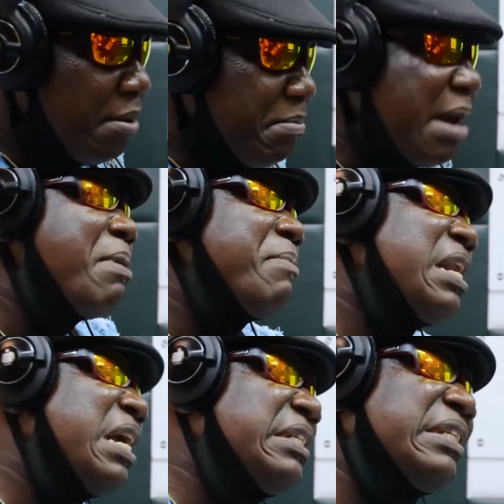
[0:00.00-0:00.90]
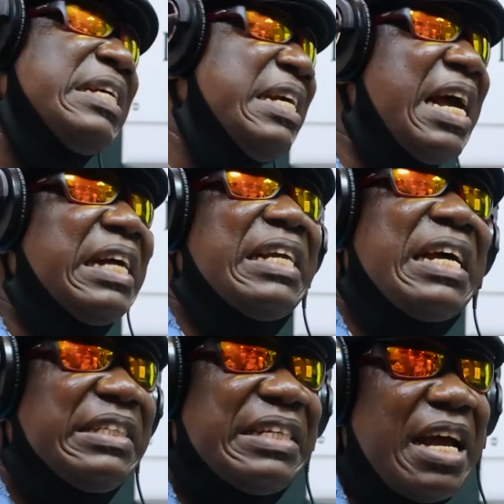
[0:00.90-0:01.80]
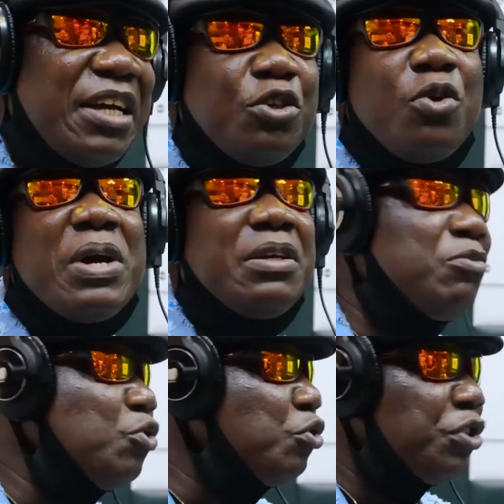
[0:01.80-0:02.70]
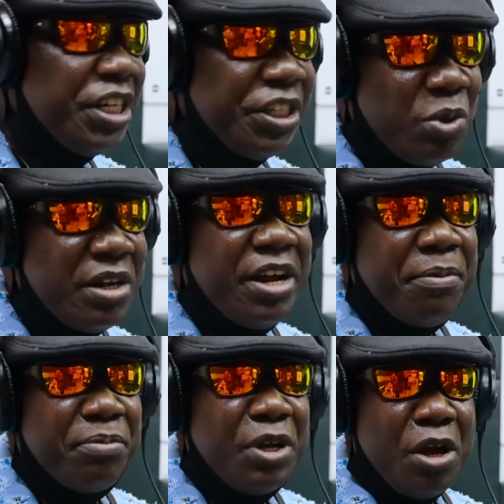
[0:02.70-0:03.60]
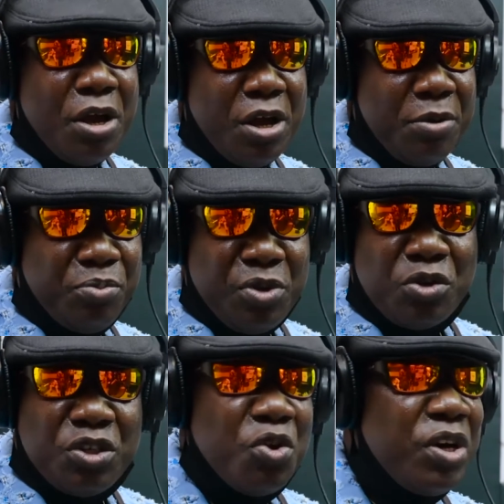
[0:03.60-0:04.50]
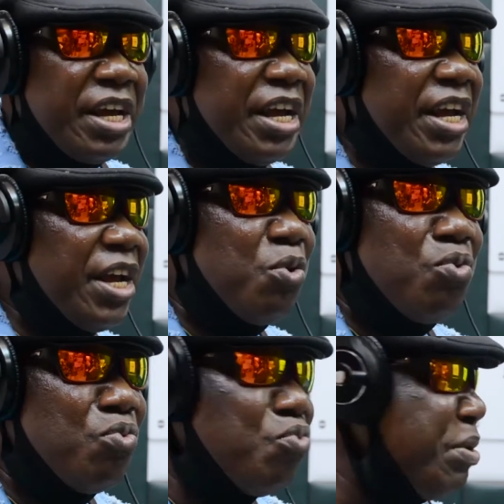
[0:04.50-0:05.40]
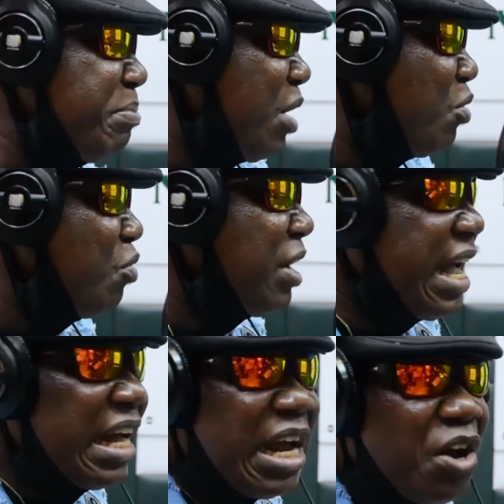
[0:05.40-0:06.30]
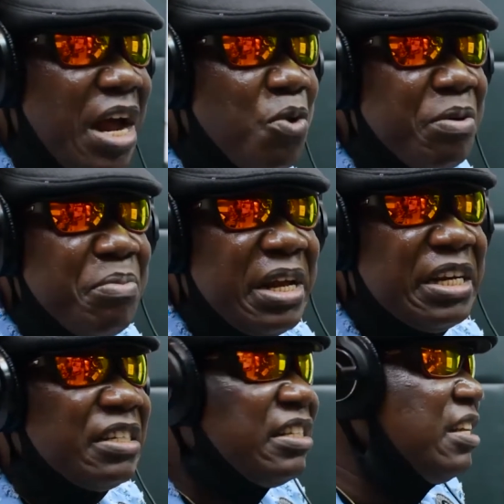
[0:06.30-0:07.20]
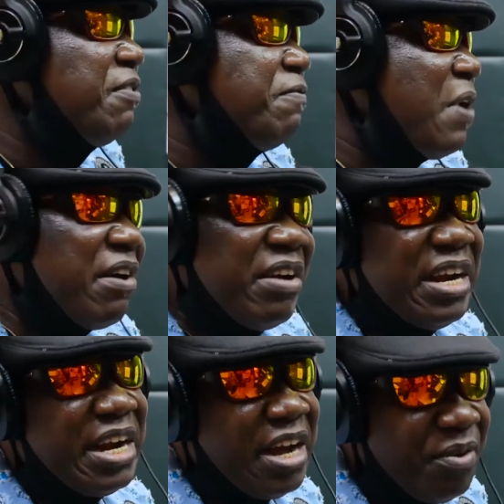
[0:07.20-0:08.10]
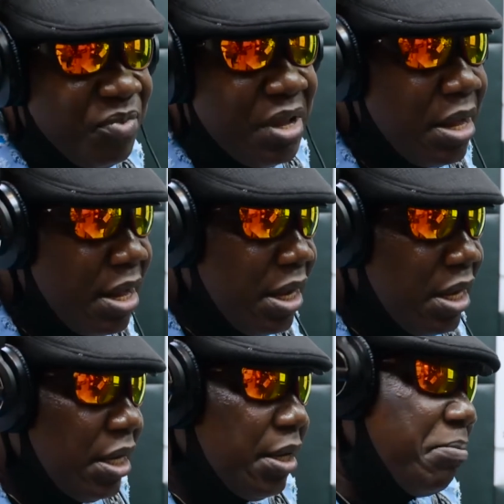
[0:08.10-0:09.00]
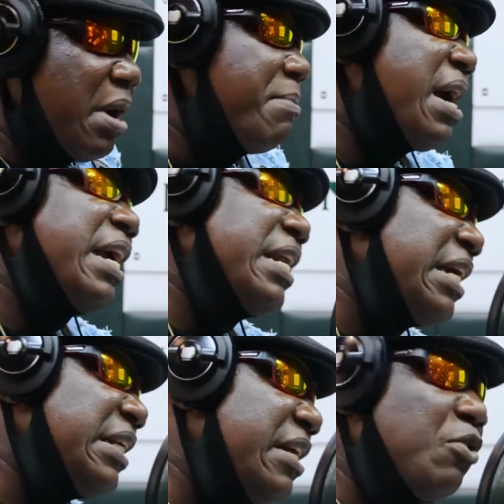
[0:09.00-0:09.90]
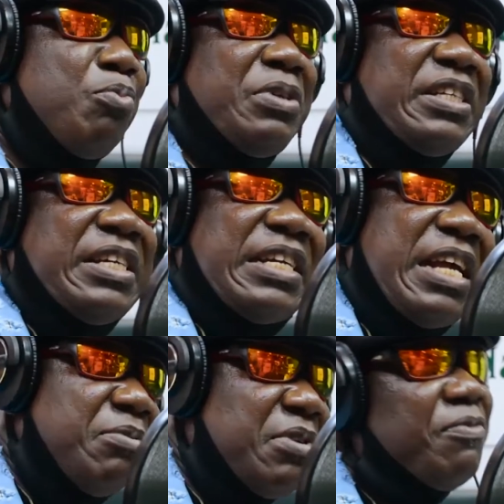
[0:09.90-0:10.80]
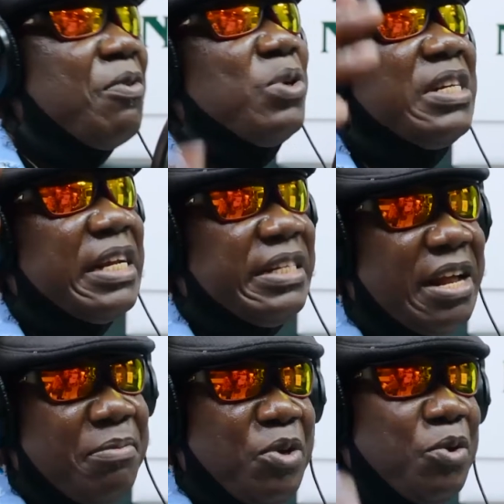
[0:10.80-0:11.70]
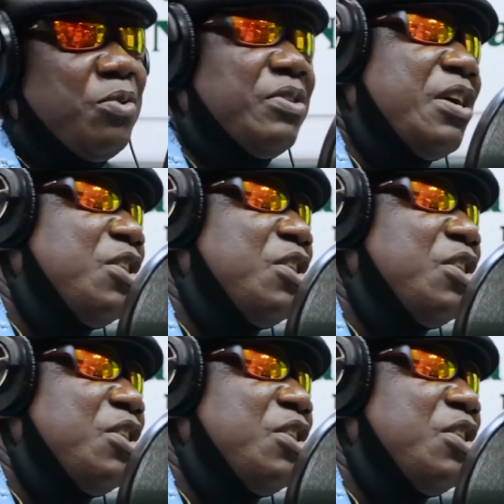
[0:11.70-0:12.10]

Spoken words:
My mama now singer, dancer. You know when in those days when they'll say, okay, women go gather other women, they sing for arena. Mama get that and go. They say that time so from what they tell me,